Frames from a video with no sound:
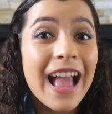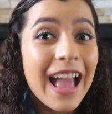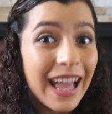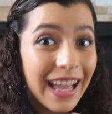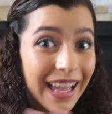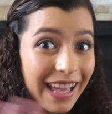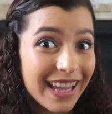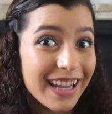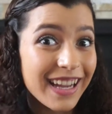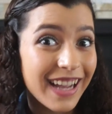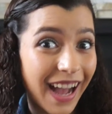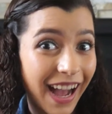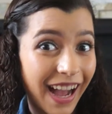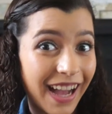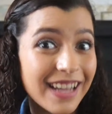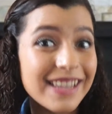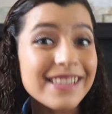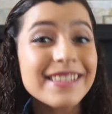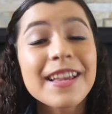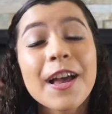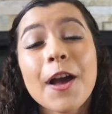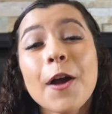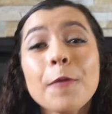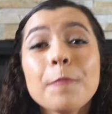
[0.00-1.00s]
Hey
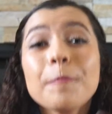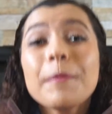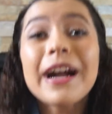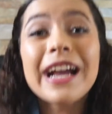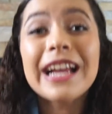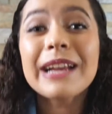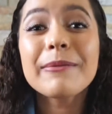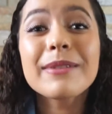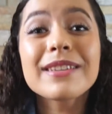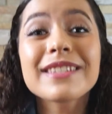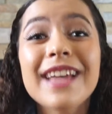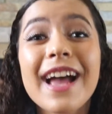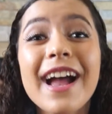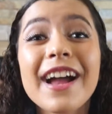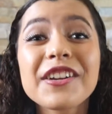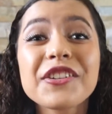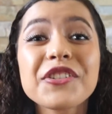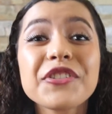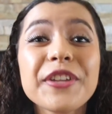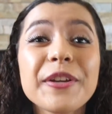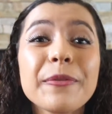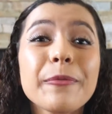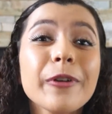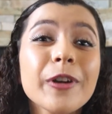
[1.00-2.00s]
guys, my name is
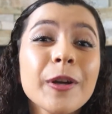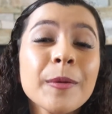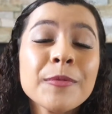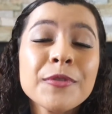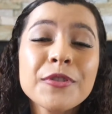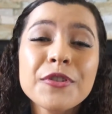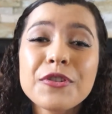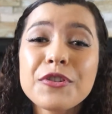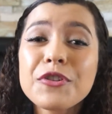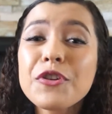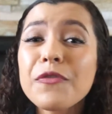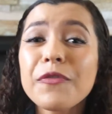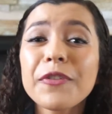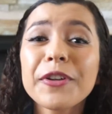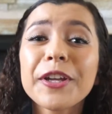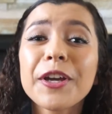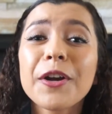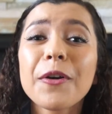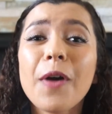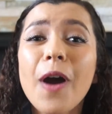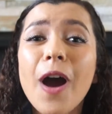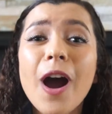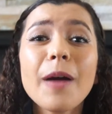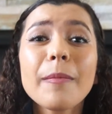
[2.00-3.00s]
Ashley, and welcome to a new
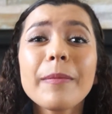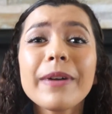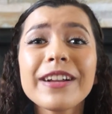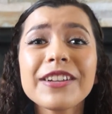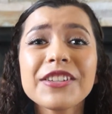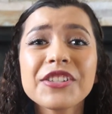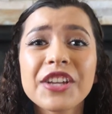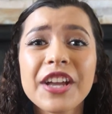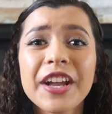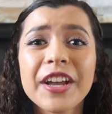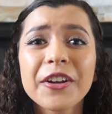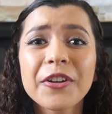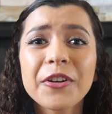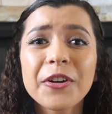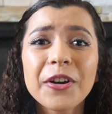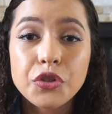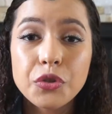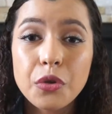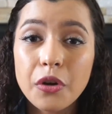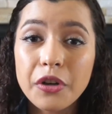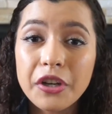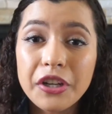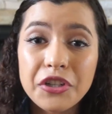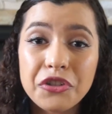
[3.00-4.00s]
video on my channel.
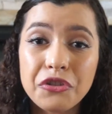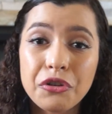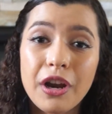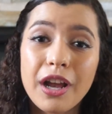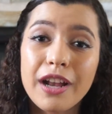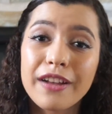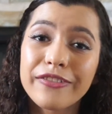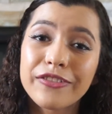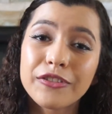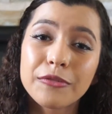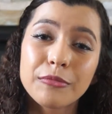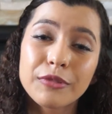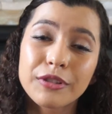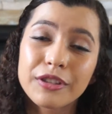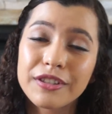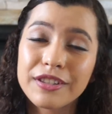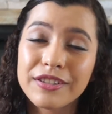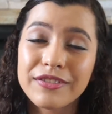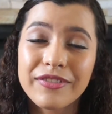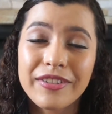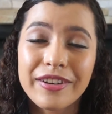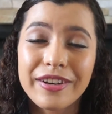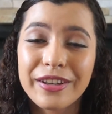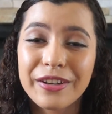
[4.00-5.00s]
So I already tried filming
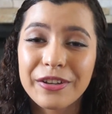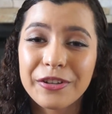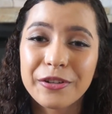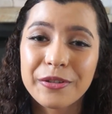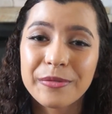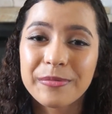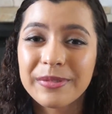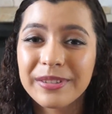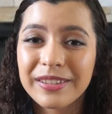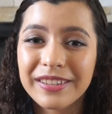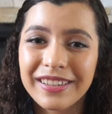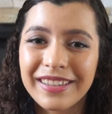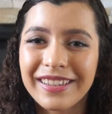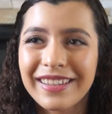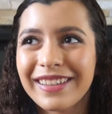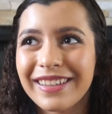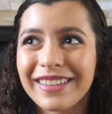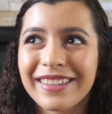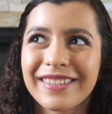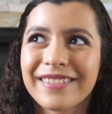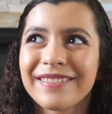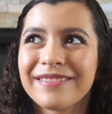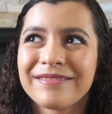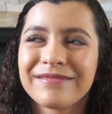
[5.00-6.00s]
this video, but
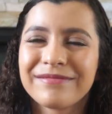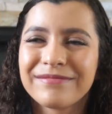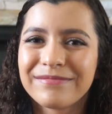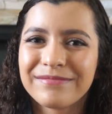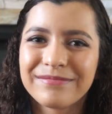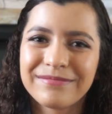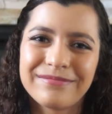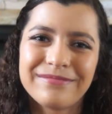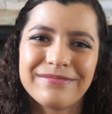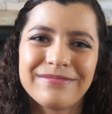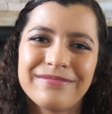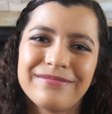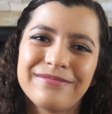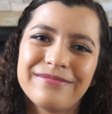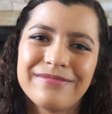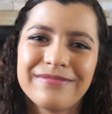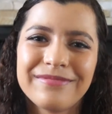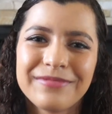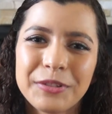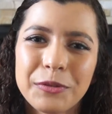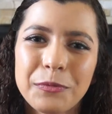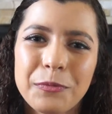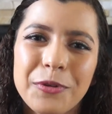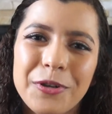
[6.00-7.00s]
like,
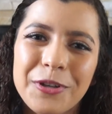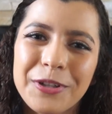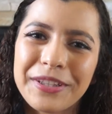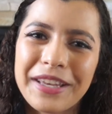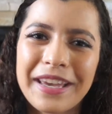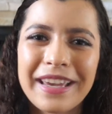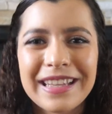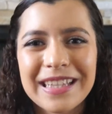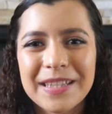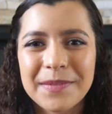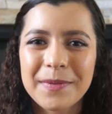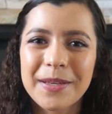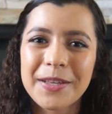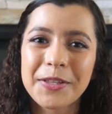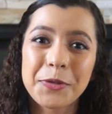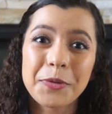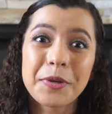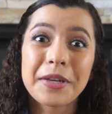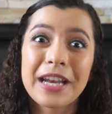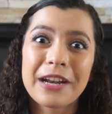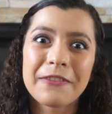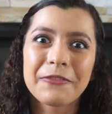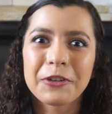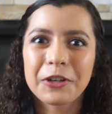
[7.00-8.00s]
the world hates me,
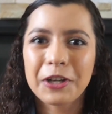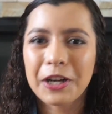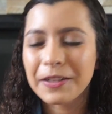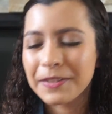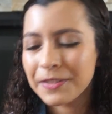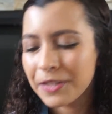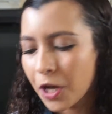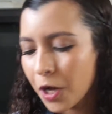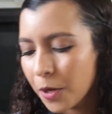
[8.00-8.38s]
so I never got to